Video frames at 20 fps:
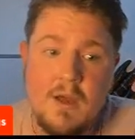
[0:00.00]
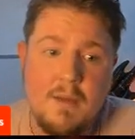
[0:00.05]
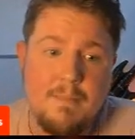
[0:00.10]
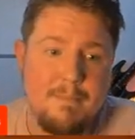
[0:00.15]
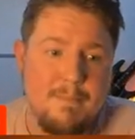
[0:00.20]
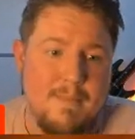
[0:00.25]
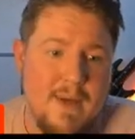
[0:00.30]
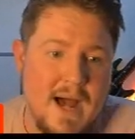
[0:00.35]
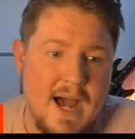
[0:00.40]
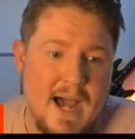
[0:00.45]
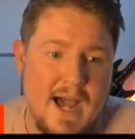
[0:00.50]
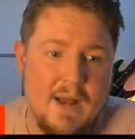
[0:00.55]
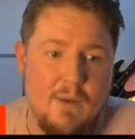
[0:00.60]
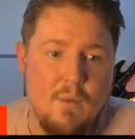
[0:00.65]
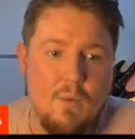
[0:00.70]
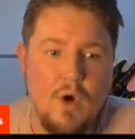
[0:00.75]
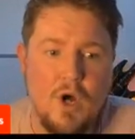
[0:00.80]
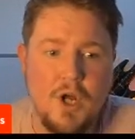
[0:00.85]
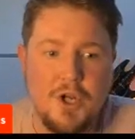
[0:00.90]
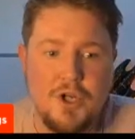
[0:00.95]
Man,
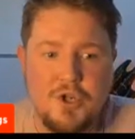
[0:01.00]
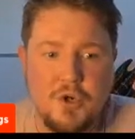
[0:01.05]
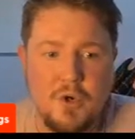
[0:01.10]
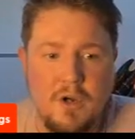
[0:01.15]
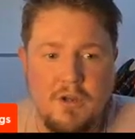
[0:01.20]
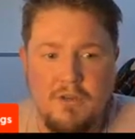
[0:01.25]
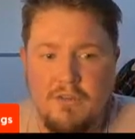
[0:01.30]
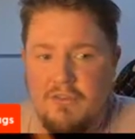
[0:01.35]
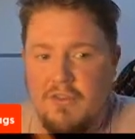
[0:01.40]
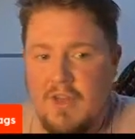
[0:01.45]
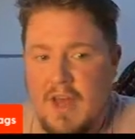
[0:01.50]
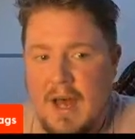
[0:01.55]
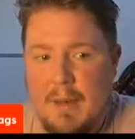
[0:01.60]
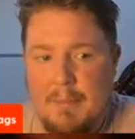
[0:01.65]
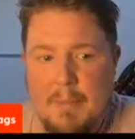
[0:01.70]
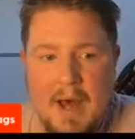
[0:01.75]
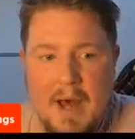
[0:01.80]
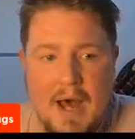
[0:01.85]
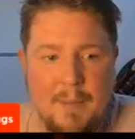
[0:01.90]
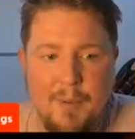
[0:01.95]
what a choice.
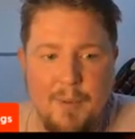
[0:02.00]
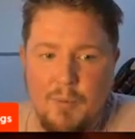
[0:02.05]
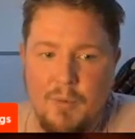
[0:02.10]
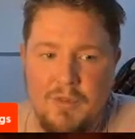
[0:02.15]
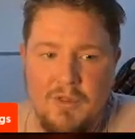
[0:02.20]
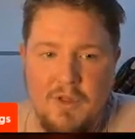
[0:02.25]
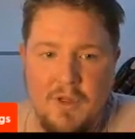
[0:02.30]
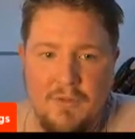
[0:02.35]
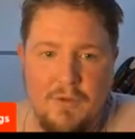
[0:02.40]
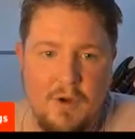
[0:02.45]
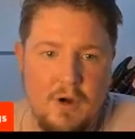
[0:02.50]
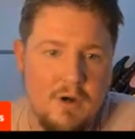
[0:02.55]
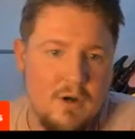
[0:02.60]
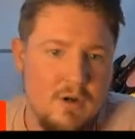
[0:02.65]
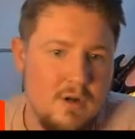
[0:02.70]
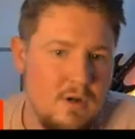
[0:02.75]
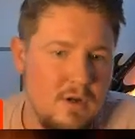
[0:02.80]
I'm happy with either.